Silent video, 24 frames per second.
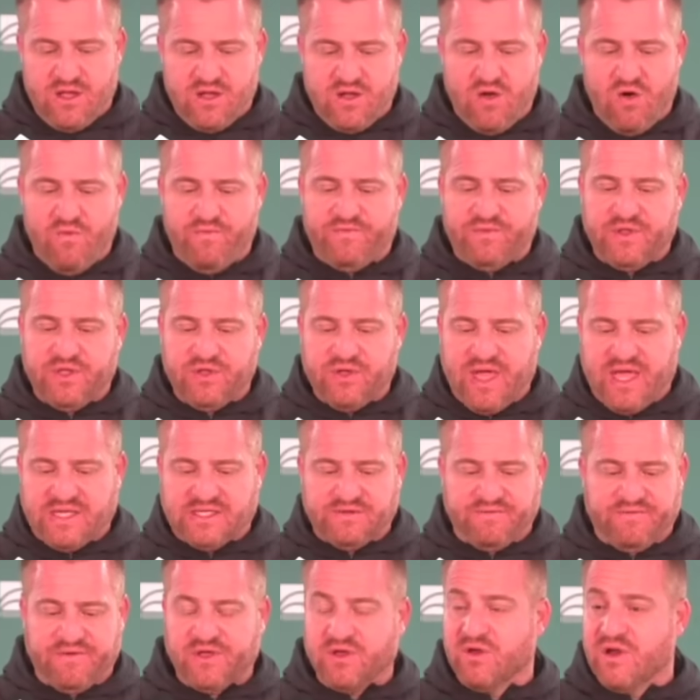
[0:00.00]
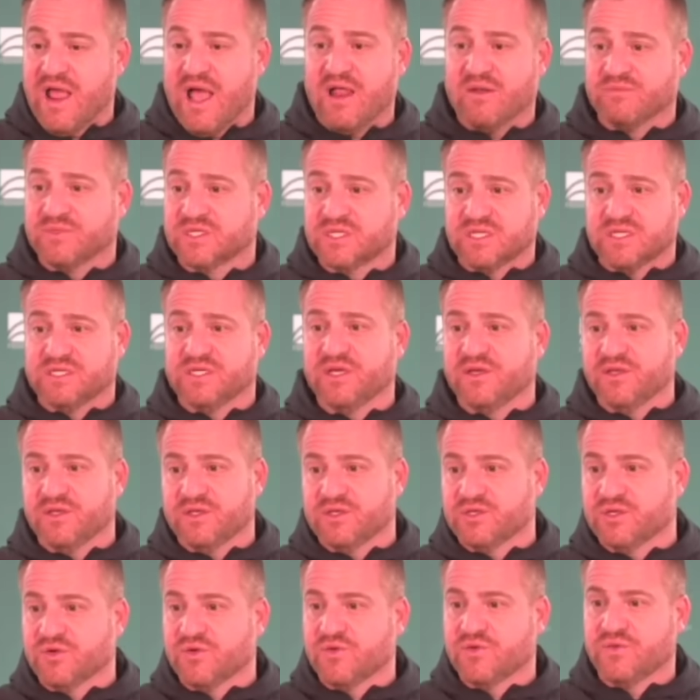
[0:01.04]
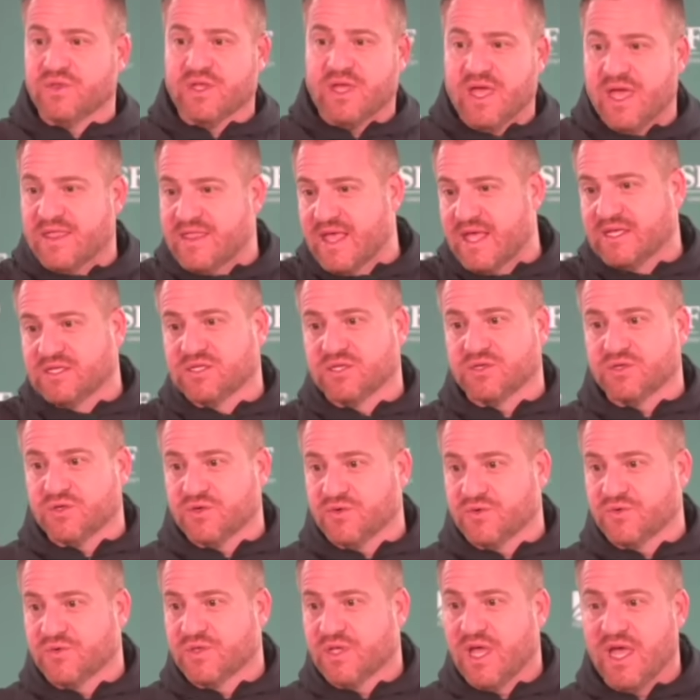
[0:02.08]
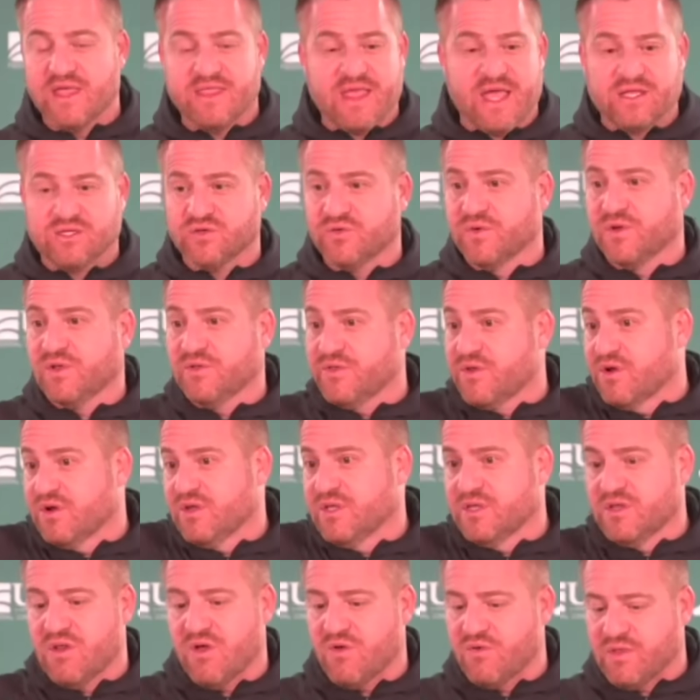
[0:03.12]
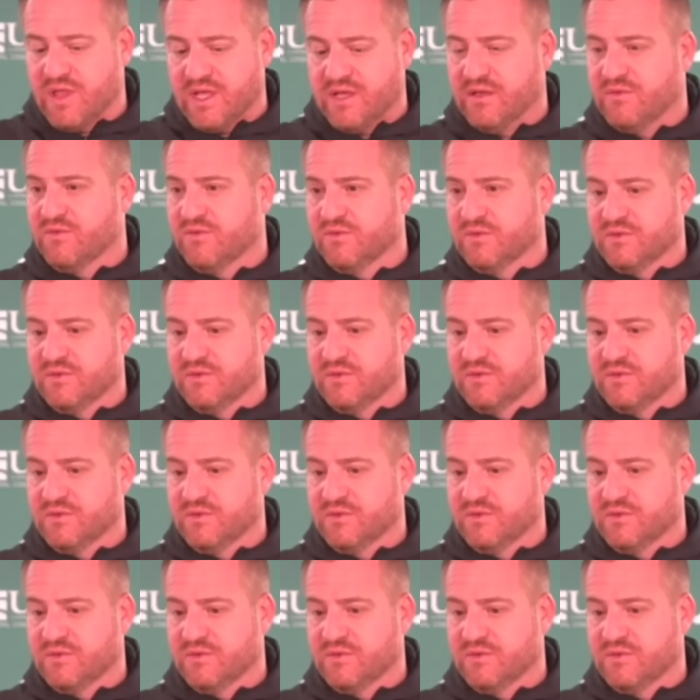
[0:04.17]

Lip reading: hopefully you guys have figured out, I'm just going to tell you the truth, and that's the truth, and that's real. There, no, like,